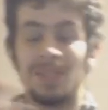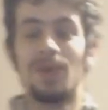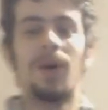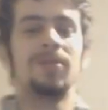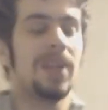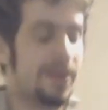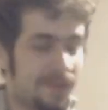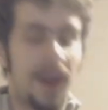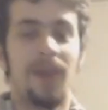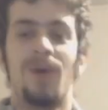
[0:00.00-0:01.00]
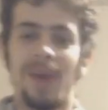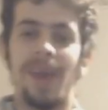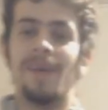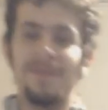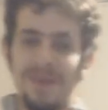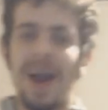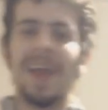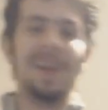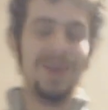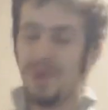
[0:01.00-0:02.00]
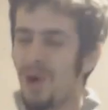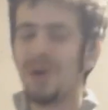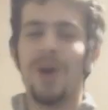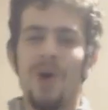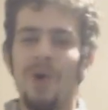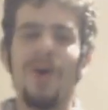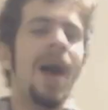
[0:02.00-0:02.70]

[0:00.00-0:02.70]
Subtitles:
So I was like, fine, okay, fine, you all go.